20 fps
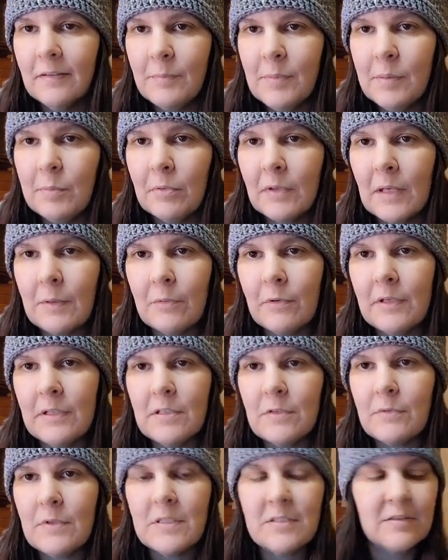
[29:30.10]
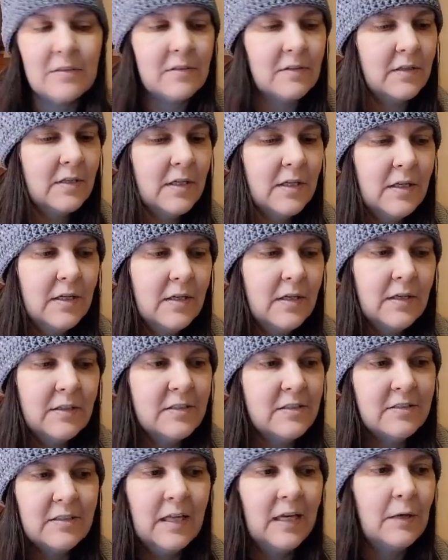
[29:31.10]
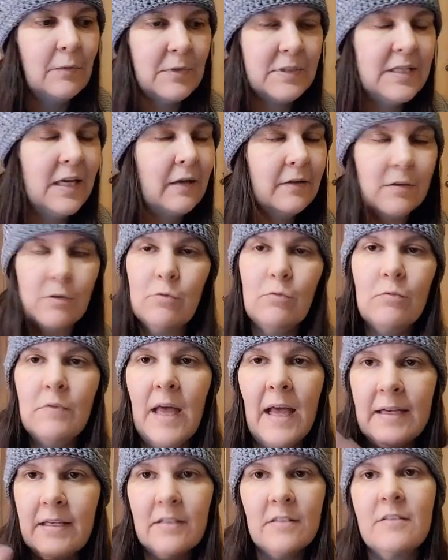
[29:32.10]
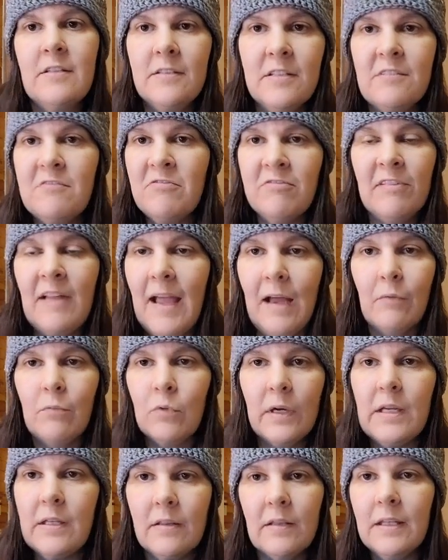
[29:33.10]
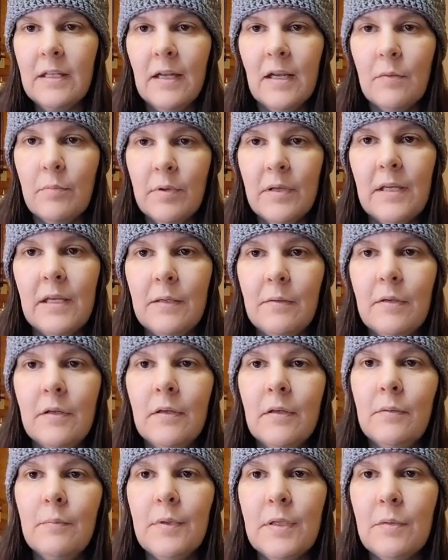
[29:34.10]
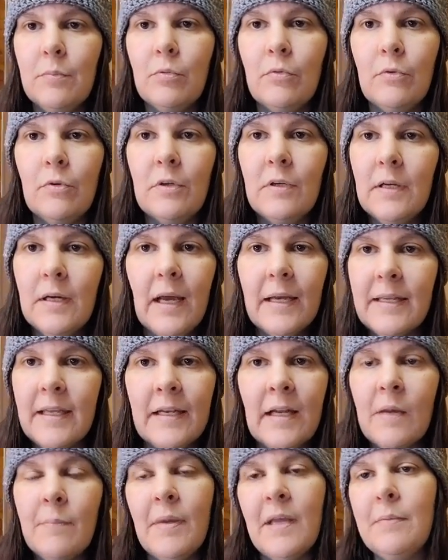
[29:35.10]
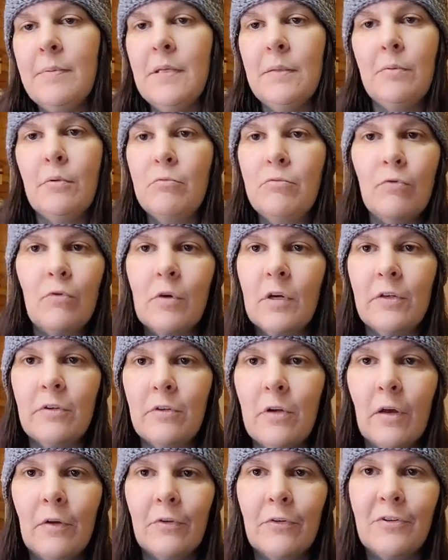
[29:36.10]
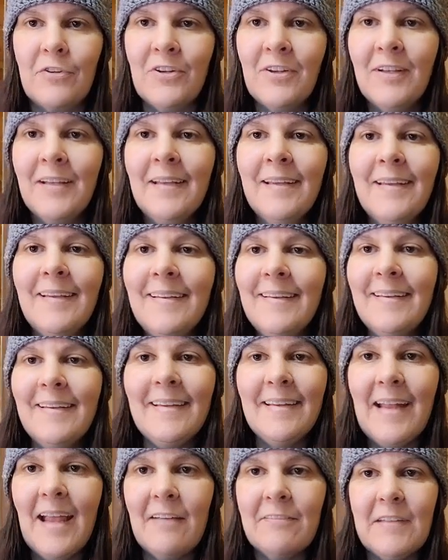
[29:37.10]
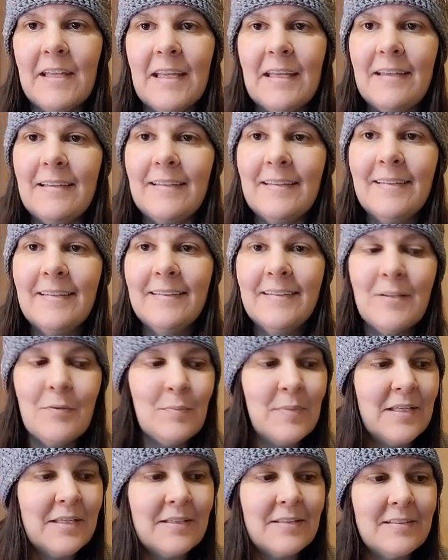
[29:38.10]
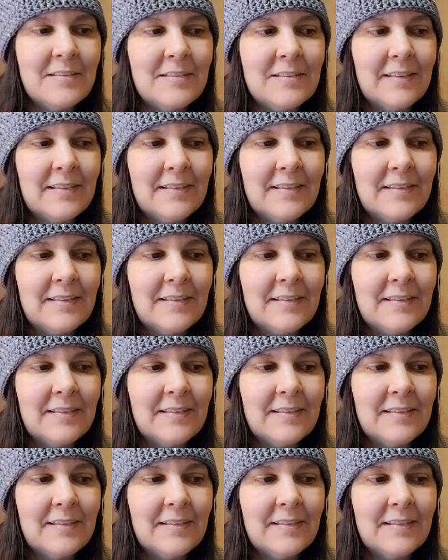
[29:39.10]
people that were interested, just thought I would tell you that is the flat rate that I pay people. I cannot pay people $400 in Afghan because